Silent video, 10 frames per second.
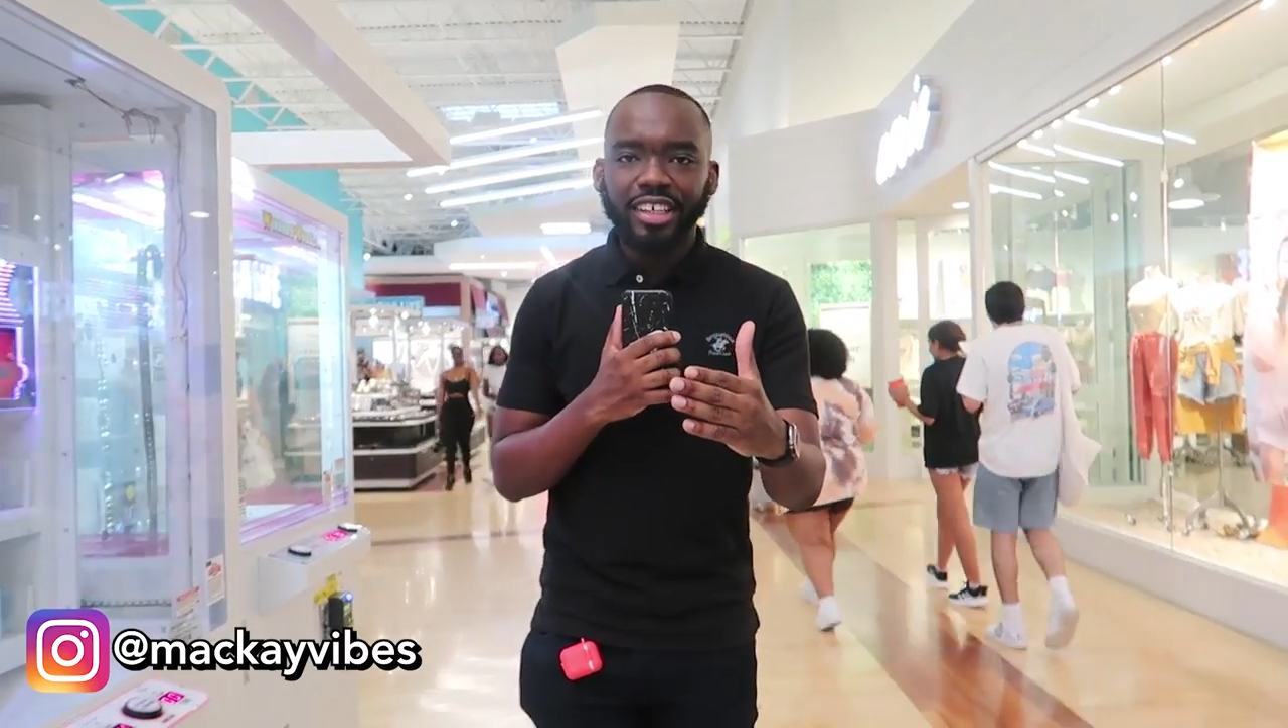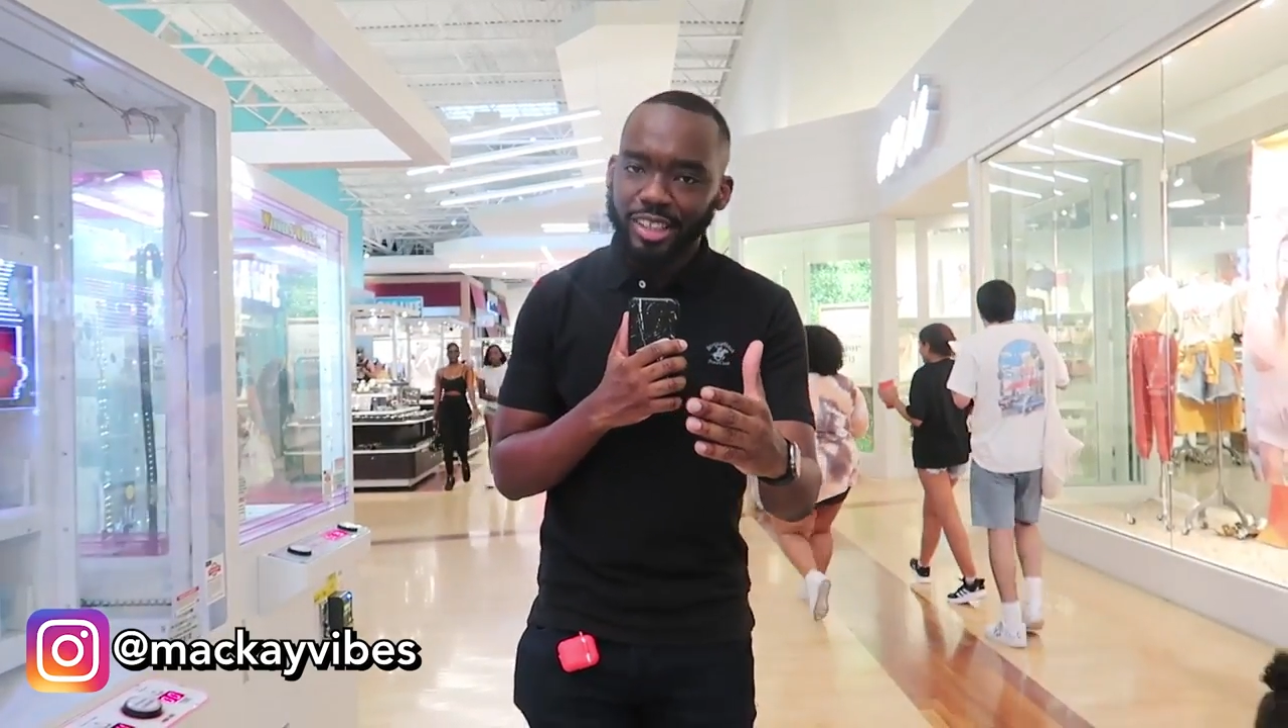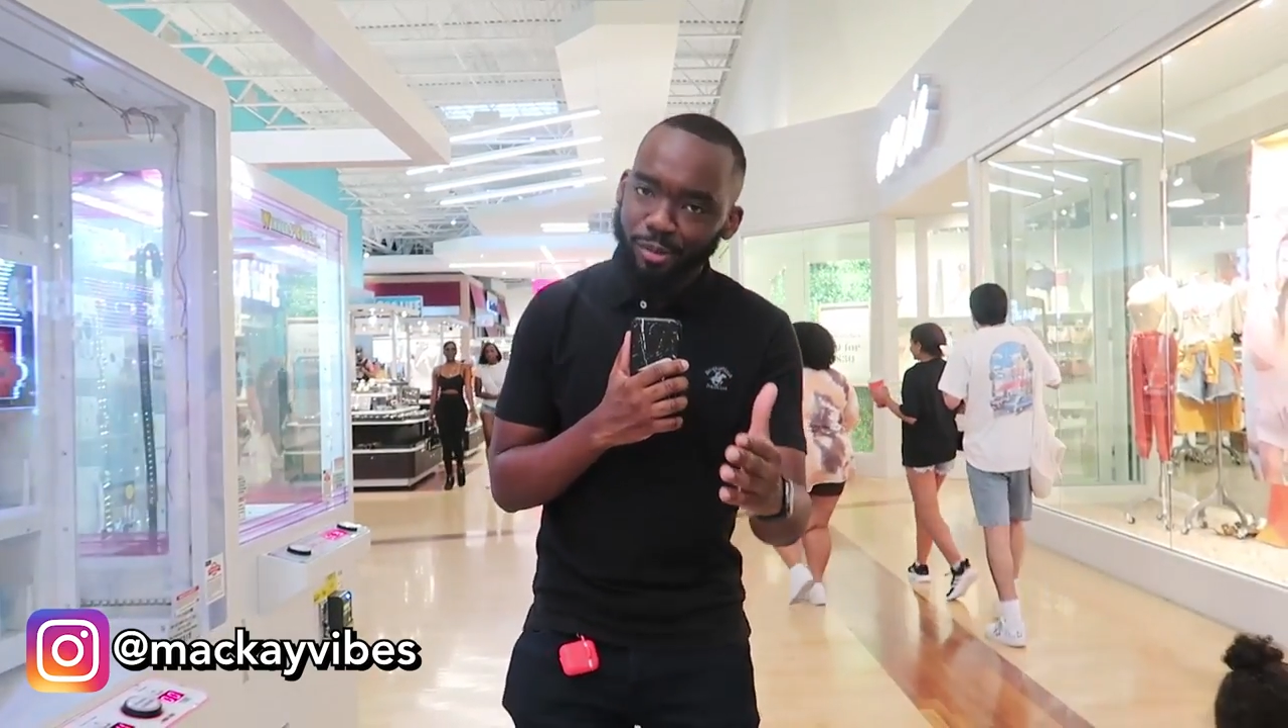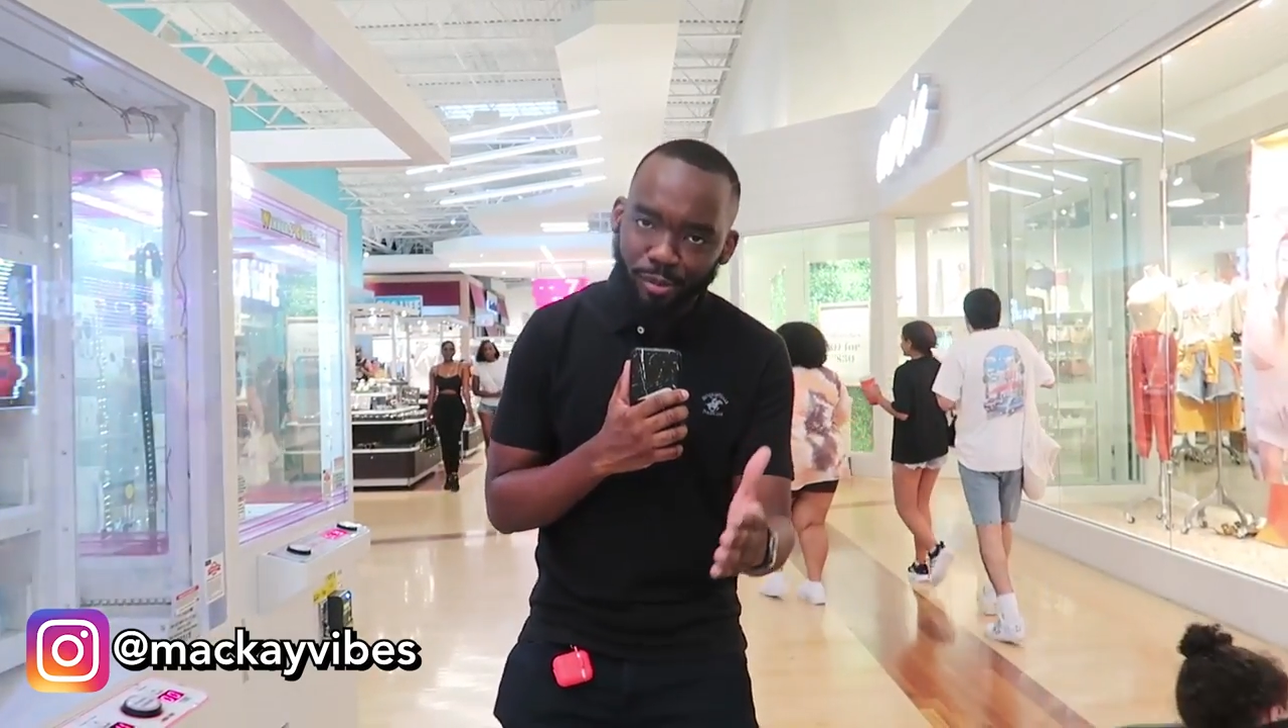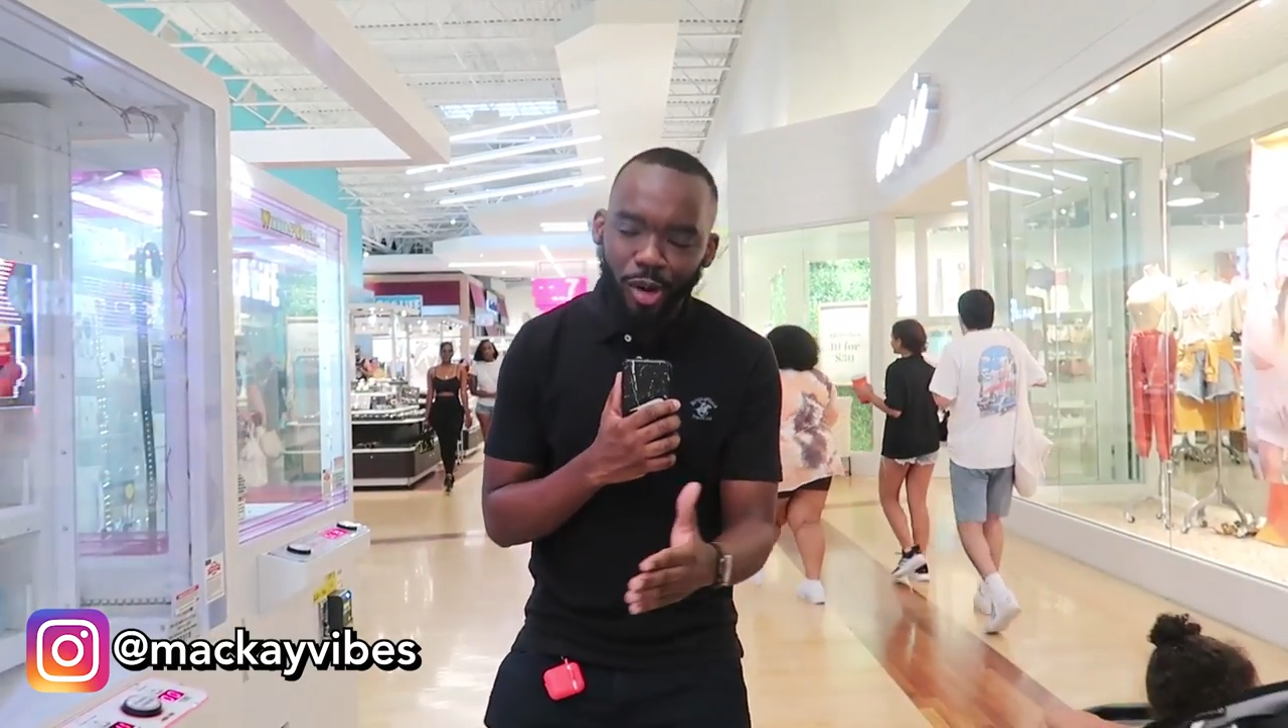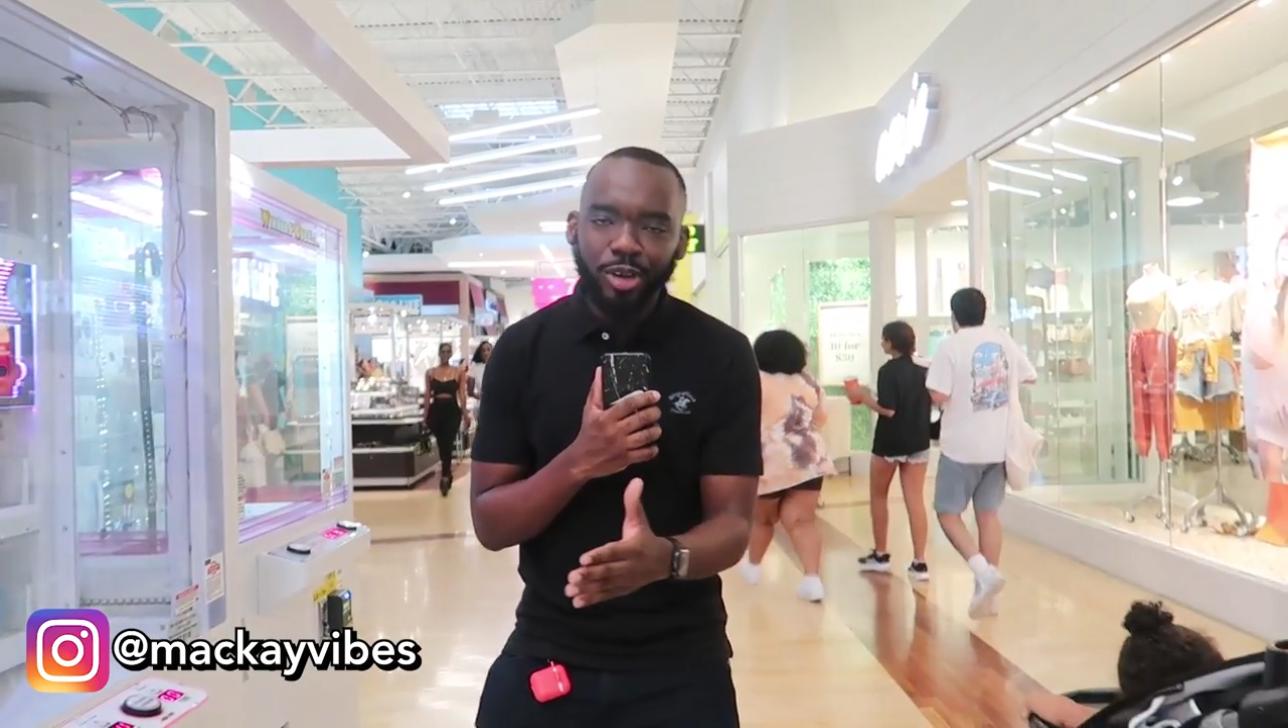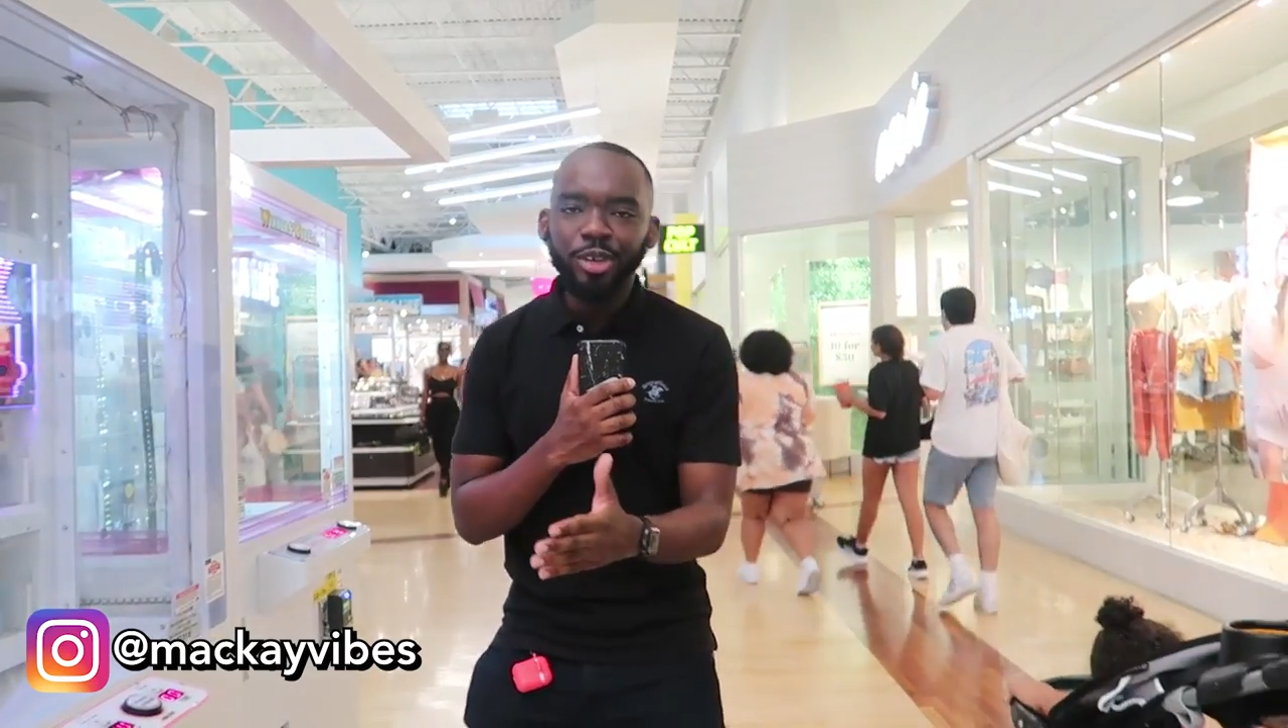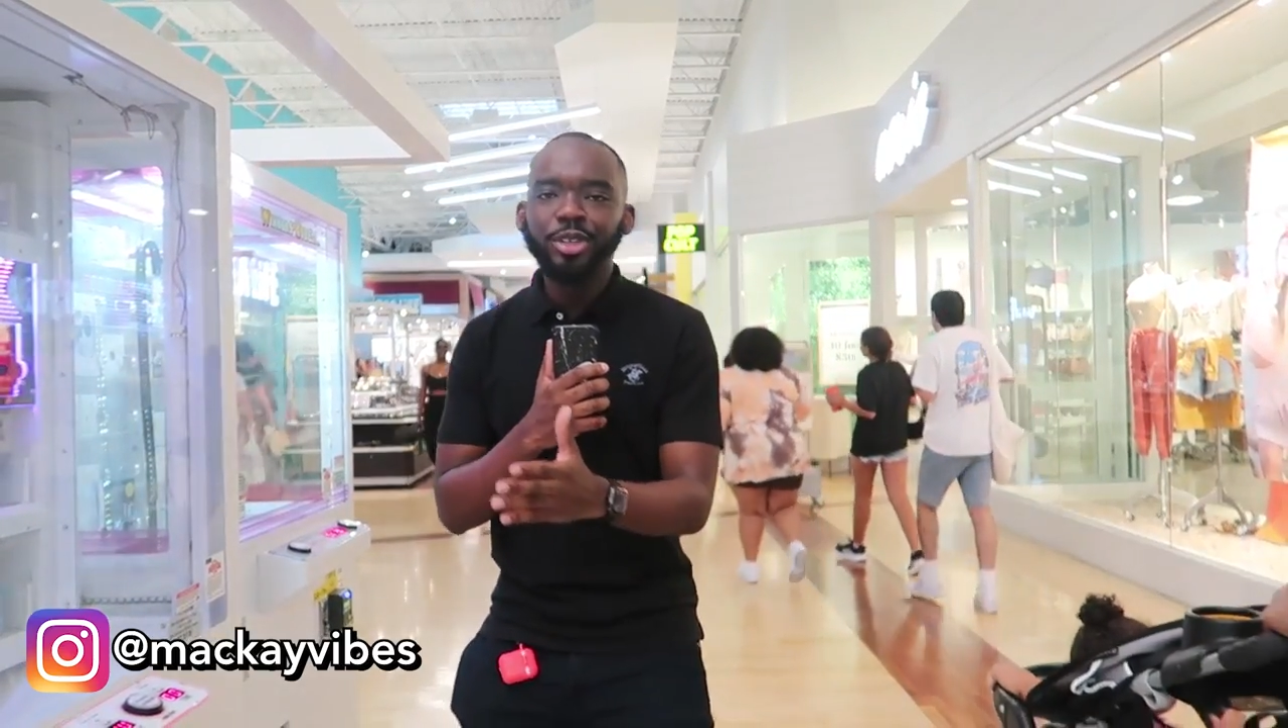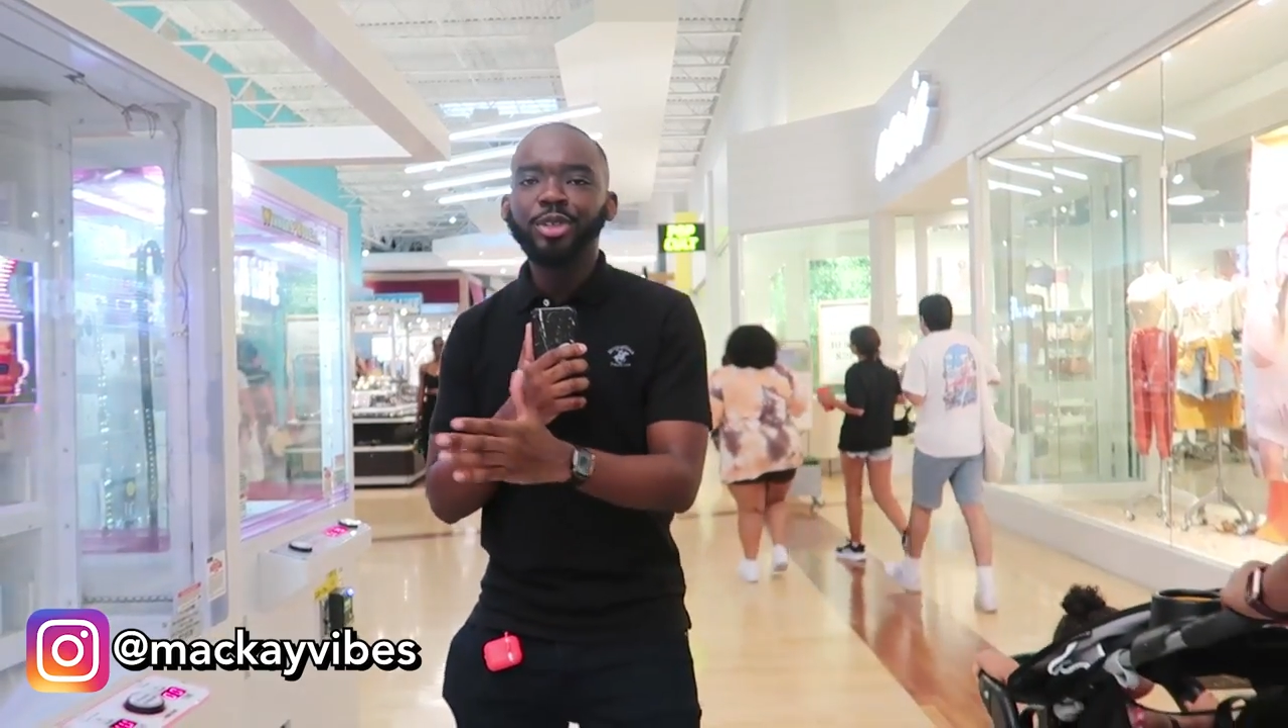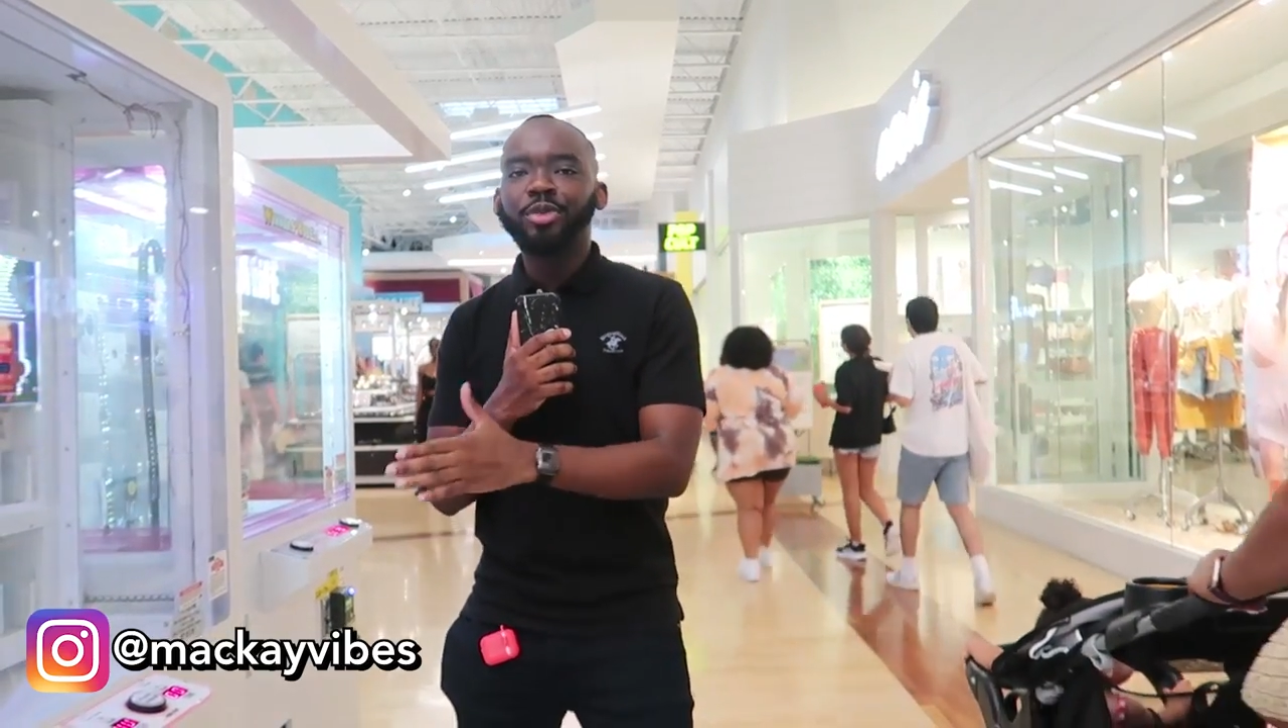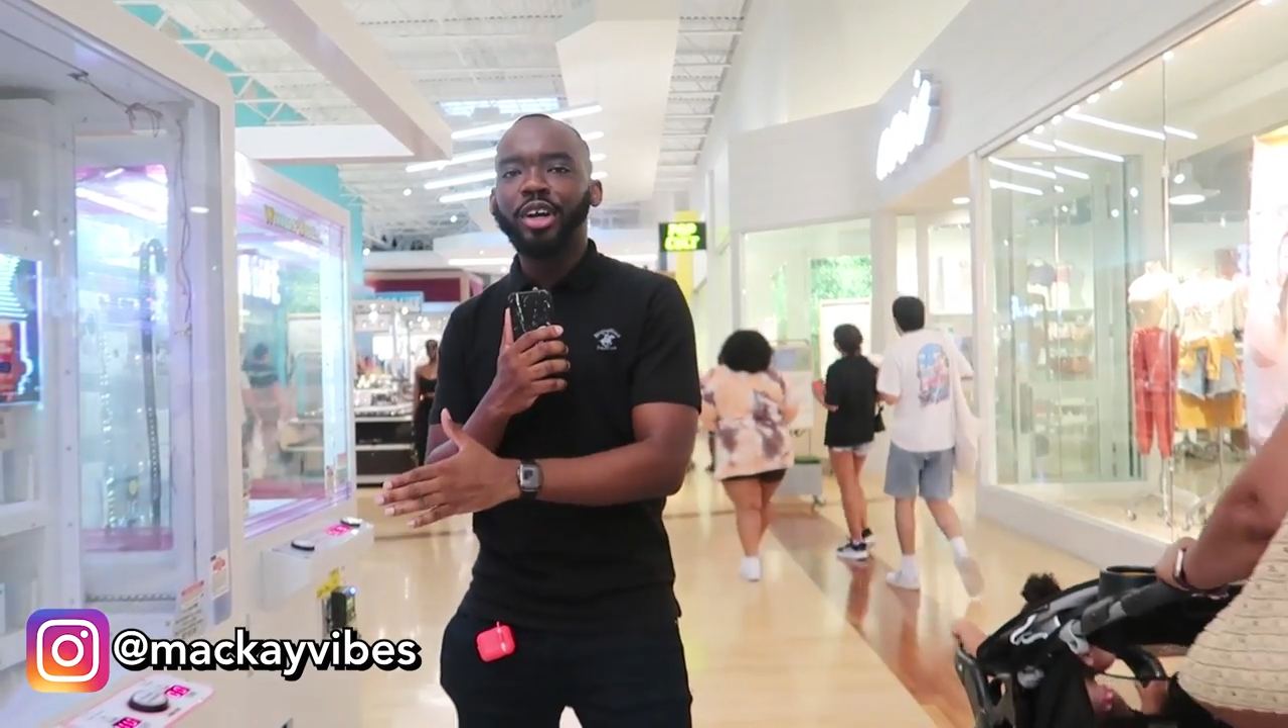the more YouTube